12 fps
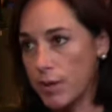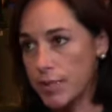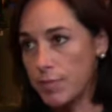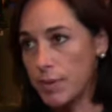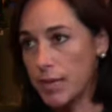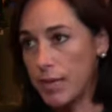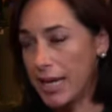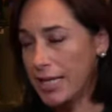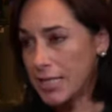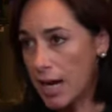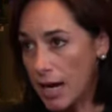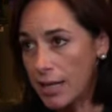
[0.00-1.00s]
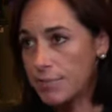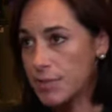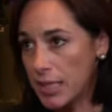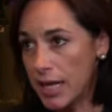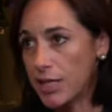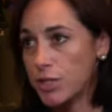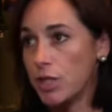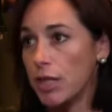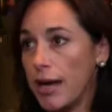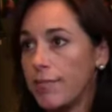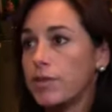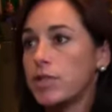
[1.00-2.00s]
has been 8 times the national
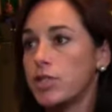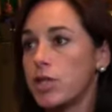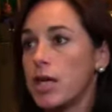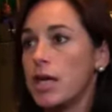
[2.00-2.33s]
average.